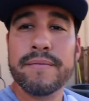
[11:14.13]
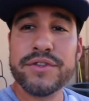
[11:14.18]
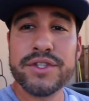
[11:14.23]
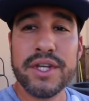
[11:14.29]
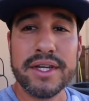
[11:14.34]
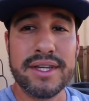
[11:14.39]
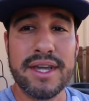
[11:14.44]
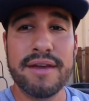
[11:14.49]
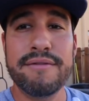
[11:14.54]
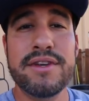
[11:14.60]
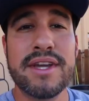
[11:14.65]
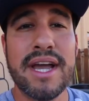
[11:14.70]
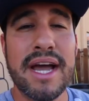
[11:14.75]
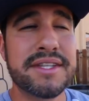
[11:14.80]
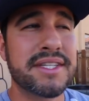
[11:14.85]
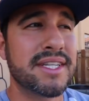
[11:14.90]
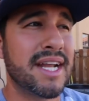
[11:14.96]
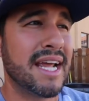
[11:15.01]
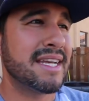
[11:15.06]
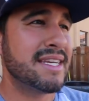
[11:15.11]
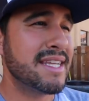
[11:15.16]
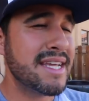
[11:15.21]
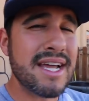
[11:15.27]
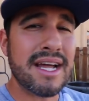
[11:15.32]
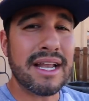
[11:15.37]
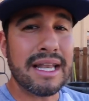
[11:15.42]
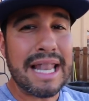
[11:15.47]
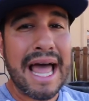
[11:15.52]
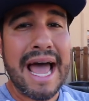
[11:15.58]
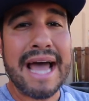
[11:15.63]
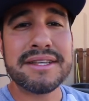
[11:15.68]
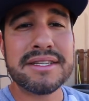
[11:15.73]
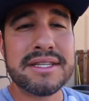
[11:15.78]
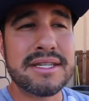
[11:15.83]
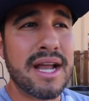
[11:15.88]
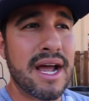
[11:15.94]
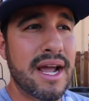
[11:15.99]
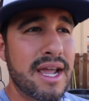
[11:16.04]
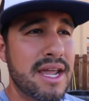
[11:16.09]
to give you guys an idea, last
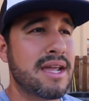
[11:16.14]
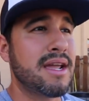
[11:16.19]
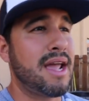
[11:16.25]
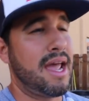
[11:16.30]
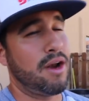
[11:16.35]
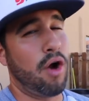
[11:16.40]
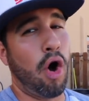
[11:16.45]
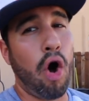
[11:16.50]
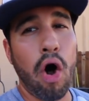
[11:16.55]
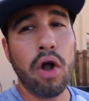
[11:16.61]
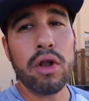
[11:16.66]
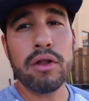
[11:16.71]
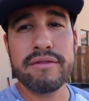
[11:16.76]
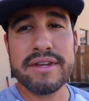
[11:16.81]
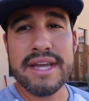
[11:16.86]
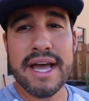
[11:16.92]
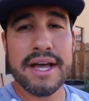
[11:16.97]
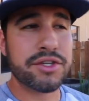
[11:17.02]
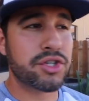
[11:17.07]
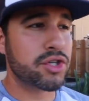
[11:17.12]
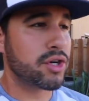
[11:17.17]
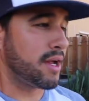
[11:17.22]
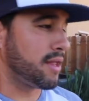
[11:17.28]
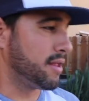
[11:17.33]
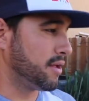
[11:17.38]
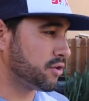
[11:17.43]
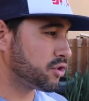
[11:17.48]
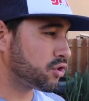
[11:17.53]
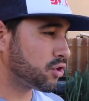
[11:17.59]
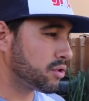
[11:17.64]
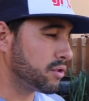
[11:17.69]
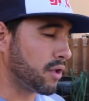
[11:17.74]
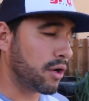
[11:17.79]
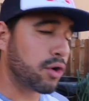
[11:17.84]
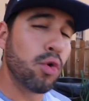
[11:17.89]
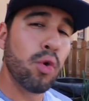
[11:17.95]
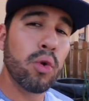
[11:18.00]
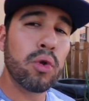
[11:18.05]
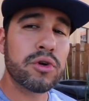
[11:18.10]
night and all of yesterday, this the
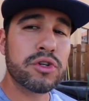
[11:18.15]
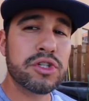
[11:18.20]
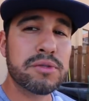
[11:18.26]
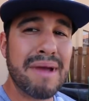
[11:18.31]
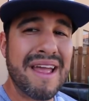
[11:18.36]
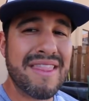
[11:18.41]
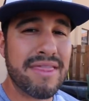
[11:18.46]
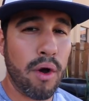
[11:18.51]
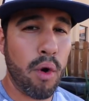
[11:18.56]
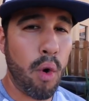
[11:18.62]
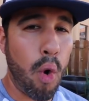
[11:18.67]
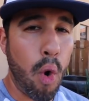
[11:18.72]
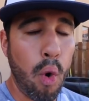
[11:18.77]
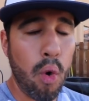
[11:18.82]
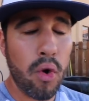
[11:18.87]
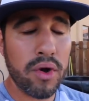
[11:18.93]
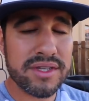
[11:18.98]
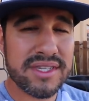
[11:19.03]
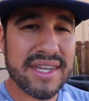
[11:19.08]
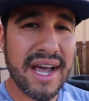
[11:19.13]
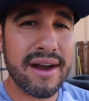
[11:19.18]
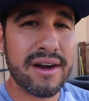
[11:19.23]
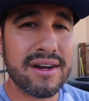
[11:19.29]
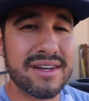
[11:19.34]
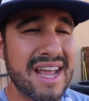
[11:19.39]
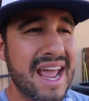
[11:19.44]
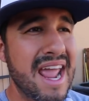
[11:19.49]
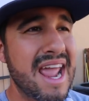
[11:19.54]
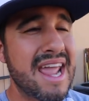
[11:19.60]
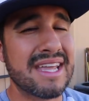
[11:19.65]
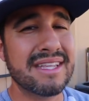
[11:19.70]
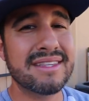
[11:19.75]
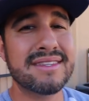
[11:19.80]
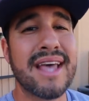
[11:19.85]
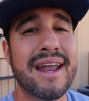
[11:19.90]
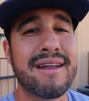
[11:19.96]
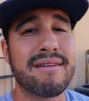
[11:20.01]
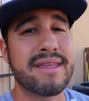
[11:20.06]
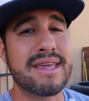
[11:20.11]
cooler spent the whole entire day
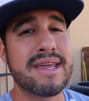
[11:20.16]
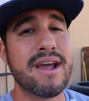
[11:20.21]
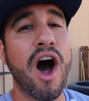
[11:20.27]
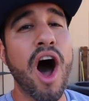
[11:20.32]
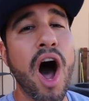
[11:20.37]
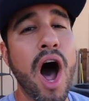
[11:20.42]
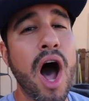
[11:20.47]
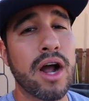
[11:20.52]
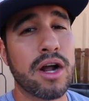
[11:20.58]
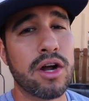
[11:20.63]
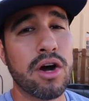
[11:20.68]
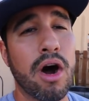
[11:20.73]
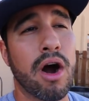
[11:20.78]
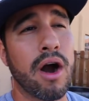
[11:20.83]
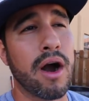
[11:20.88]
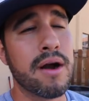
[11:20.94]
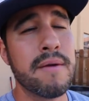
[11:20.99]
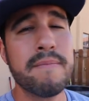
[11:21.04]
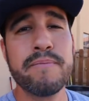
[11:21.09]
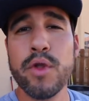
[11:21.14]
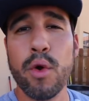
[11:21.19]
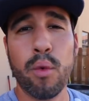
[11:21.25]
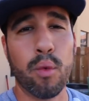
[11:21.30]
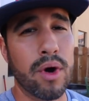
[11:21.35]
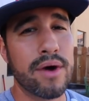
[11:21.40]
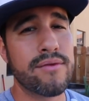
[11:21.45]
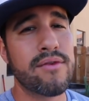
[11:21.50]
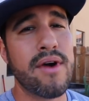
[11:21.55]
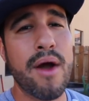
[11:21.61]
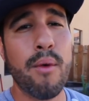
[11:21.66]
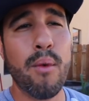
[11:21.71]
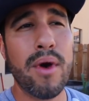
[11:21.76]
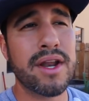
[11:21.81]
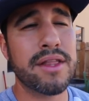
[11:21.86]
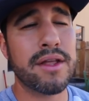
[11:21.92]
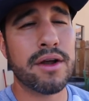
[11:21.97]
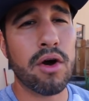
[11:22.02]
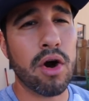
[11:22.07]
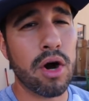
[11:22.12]
inside of the hot car. Wherever I went
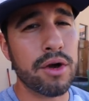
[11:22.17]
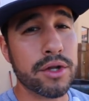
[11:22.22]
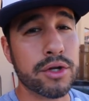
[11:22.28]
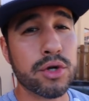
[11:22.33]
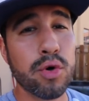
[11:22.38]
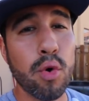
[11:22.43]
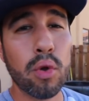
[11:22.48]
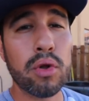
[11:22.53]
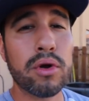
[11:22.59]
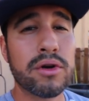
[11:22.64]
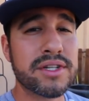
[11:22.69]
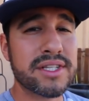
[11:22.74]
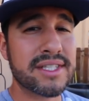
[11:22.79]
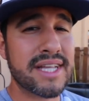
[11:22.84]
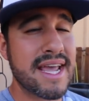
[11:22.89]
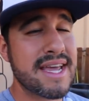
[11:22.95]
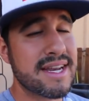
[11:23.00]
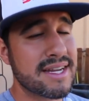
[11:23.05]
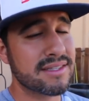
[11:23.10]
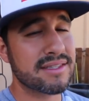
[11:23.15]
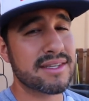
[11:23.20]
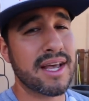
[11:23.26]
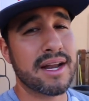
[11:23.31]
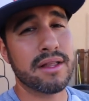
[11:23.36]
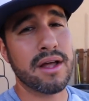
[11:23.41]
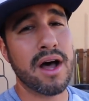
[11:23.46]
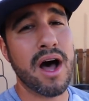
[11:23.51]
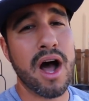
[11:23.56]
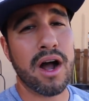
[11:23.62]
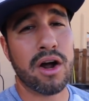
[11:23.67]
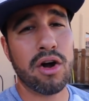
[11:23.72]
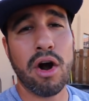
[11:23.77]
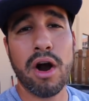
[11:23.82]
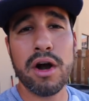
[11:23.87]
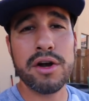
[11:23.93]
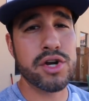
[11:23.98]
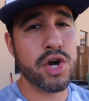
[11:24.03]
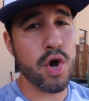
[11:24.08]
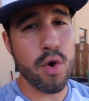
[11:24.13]
in the car, the cooler stayed inside of the hot
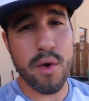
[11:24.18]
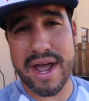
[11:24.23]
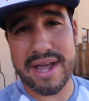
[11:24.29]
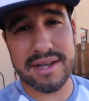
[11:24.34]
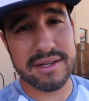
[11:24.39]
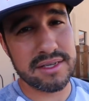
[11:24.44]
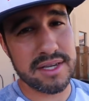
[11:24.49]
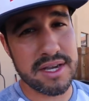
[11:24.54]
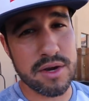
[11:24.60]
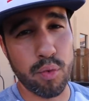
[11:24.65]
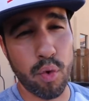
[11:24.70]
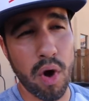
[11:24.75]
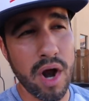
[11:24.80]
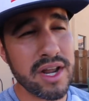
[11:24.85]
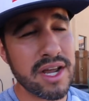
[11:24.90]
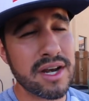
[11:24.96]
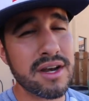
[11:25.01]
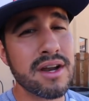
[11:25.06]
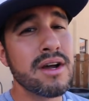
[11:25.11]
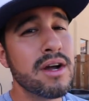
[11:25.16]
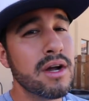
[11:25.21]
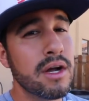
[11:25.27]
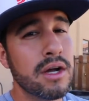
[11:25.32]
car, no AC running,